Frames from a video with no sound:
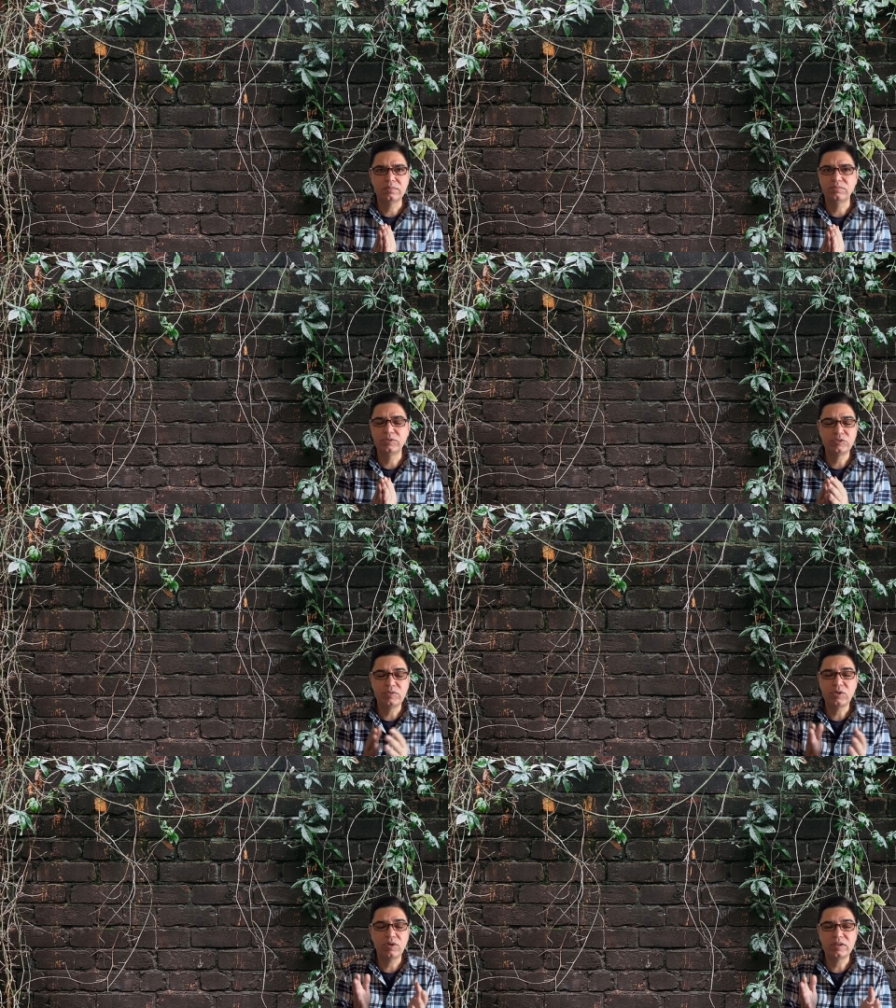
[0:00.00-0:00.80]
which
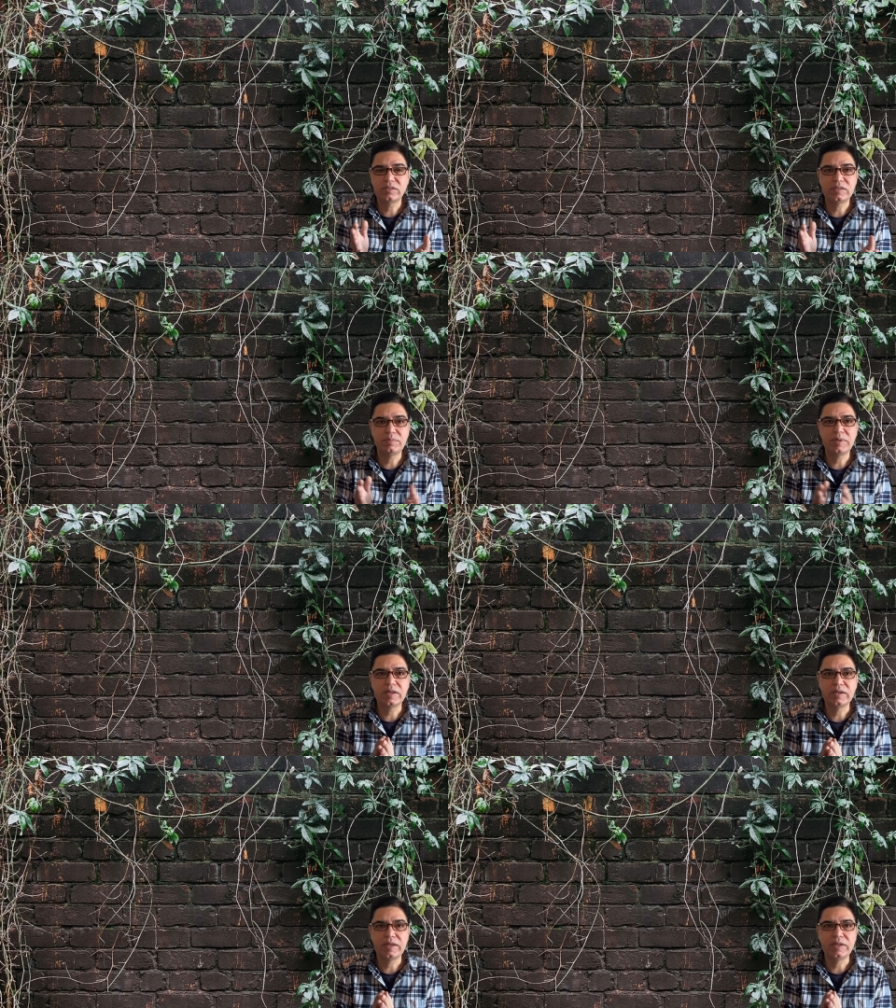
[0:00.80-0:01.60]
we call as a
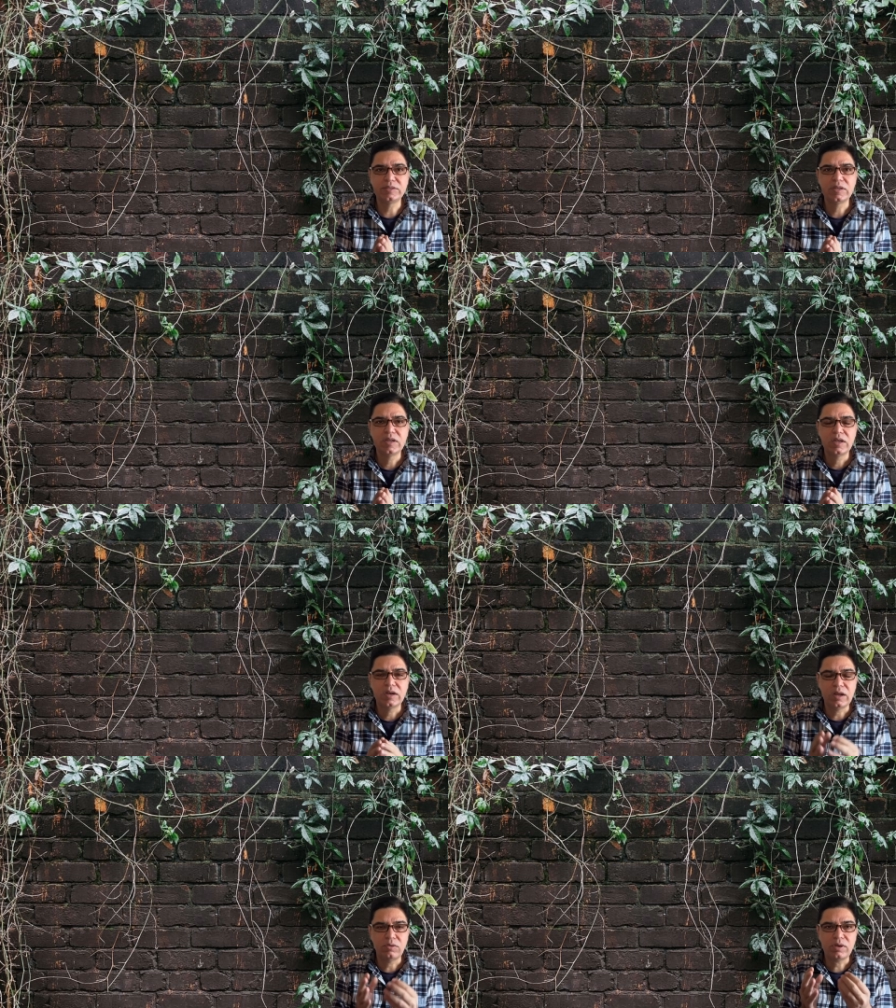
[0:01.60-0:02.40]
typical age.
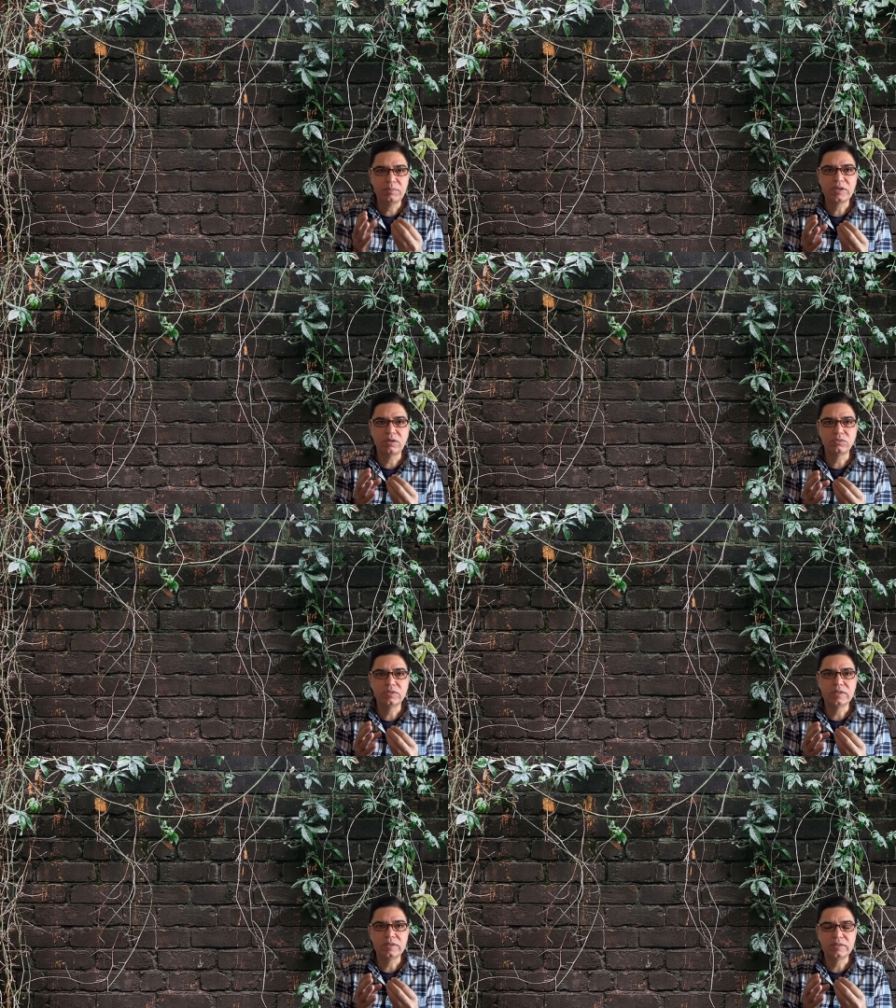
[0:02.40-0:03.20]
Now, coming down to
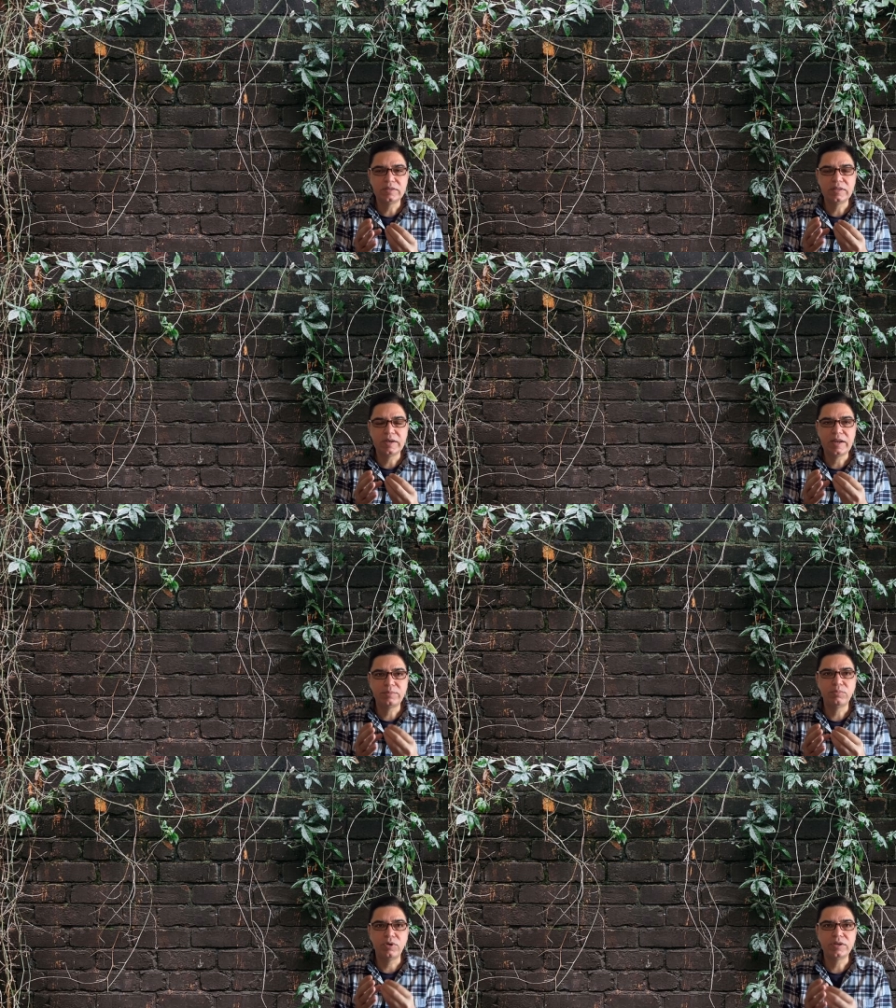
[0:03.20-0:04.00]
the
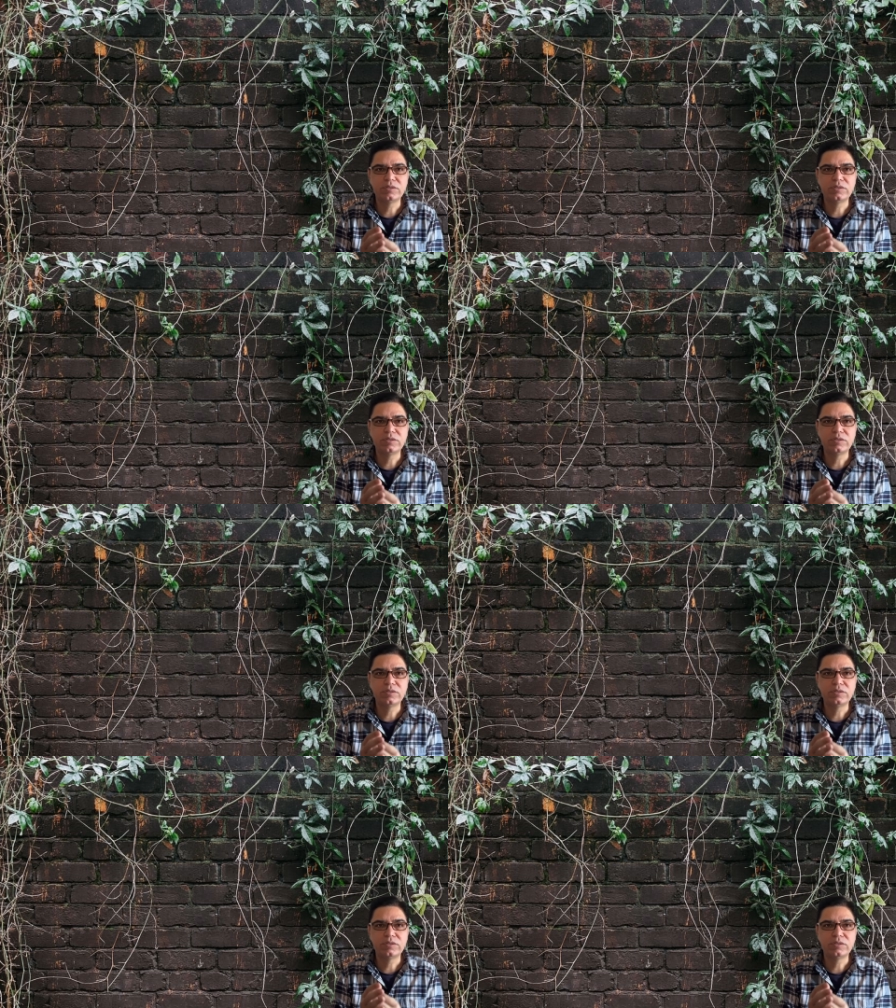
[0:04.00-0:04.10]
lead point.